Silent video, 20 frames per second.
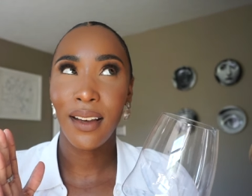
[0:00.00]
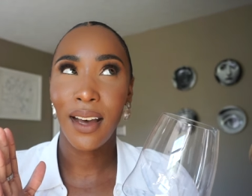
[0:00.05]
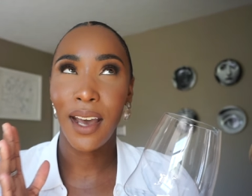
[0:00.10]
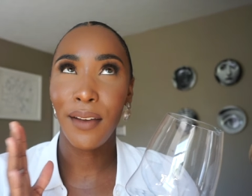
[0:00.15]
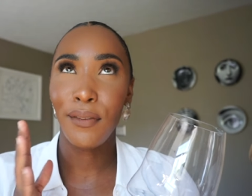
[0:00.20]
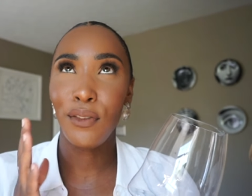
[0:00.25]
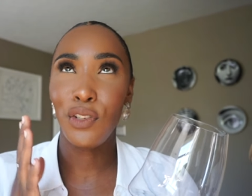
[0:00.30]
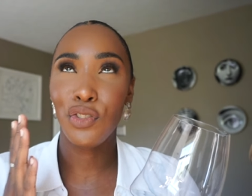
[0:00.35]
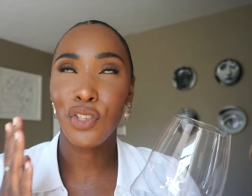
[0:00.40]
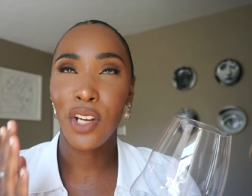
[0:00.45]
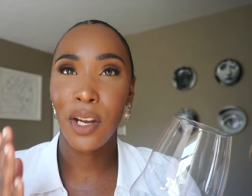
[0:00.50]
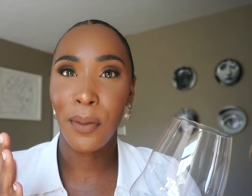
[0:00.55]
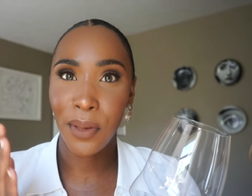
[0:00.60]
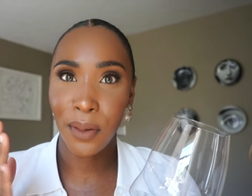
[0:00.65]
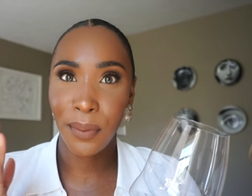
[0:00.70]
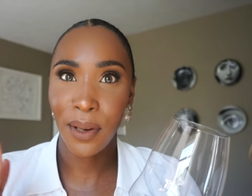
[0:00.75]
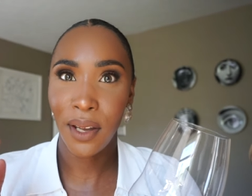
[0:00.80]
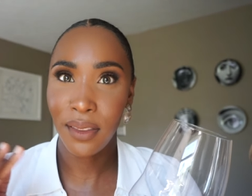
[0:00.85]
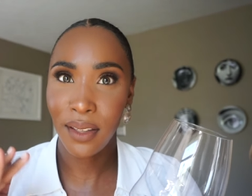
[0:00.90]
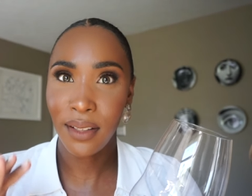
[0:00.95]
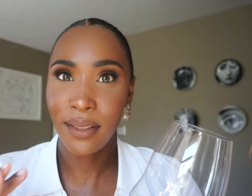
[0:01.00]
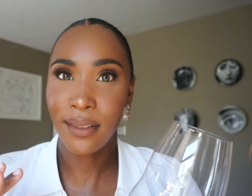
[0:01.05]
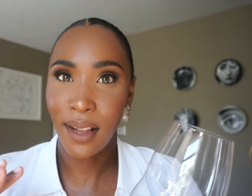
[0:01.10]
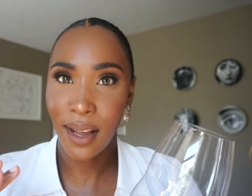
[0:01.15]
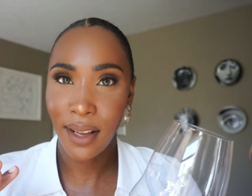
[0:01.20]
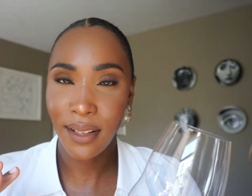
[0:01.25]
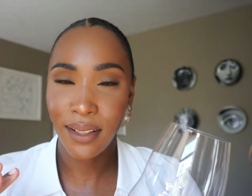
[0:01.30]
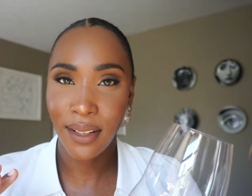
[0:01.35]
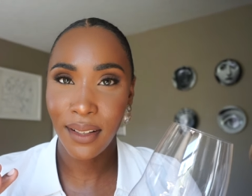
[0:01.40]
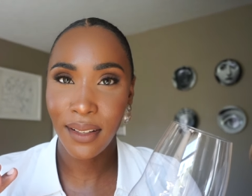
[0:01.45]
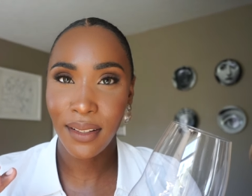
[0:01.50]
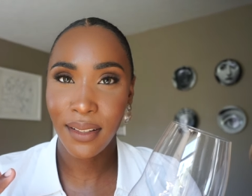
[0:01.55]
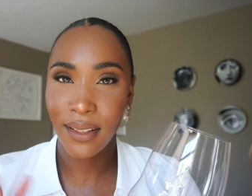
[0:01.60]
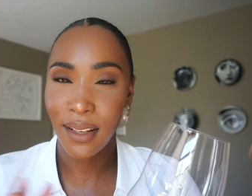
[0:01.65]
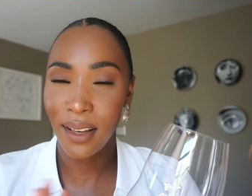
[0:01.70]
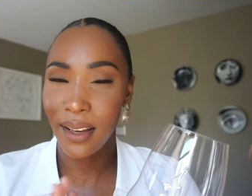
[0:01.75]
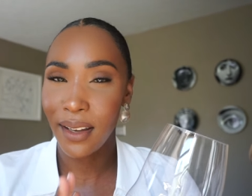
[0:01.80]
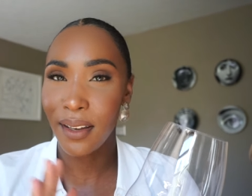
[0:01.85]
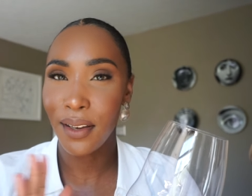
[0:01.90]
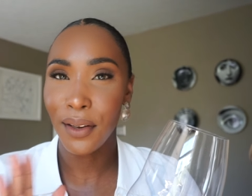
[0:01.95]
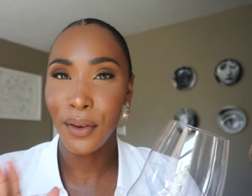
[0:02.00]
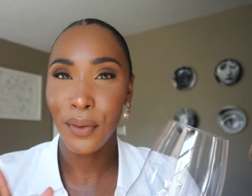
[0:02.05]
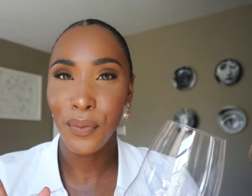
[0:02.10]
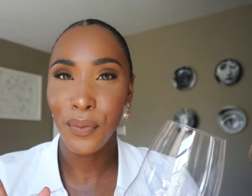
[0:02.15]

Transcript: I've dreamed about these glasses. Like,